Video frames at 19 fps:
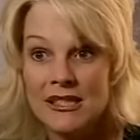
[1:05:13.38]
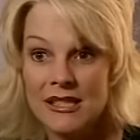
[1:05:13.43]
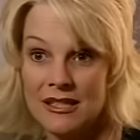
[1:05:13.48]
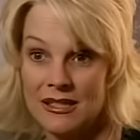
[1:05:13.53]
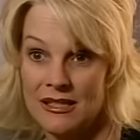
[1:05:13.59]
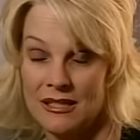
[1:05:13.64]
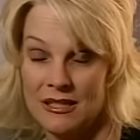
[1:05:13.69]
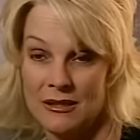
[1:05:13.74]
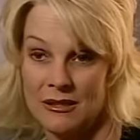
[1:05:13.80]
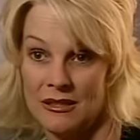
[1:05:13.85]

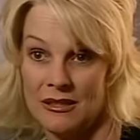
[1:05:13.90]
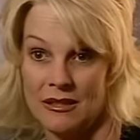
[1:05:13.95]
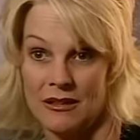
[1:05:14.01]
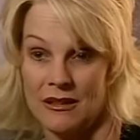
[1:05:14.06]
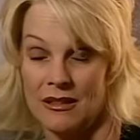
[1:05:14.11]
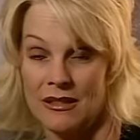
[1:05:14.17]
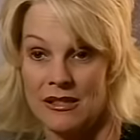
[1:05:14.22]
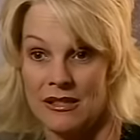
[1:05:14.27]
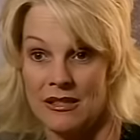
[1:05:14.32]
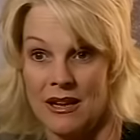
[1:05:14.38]

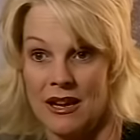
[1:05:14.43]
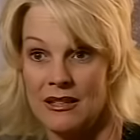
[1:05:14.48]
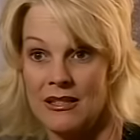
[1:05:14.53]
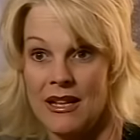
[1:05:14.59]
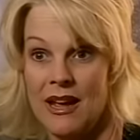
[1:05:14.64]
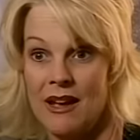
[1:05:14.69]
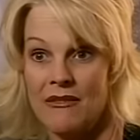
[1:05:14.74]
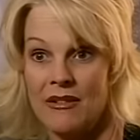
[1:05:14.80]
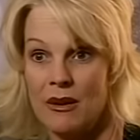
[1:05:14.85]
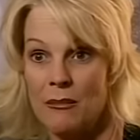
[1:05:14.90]
is not
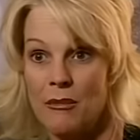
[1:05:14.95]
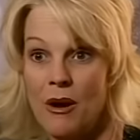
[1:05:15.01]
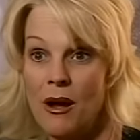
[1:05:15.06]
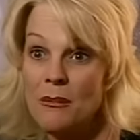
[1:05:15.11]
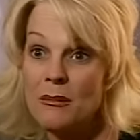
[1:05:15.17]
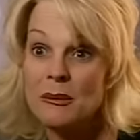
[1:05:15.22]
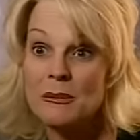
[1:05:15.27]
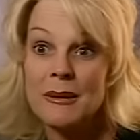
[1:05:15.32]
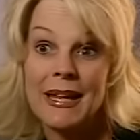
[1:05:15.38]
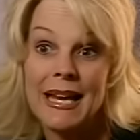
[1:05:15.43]
to have any
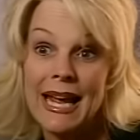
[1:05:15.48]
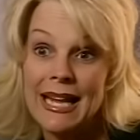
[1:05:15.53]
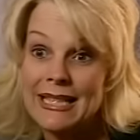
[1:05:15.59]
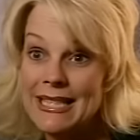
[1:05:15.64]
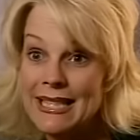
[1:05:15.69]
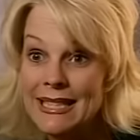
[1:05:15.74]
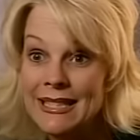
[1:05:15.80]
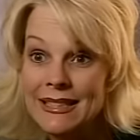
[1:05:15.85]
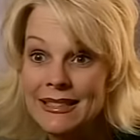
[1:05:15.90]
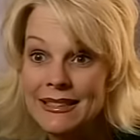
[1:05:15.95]
problems, and I
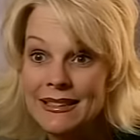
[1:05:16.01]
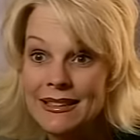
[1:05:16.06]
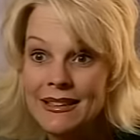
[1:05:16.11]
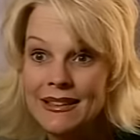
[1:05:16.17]
didn't.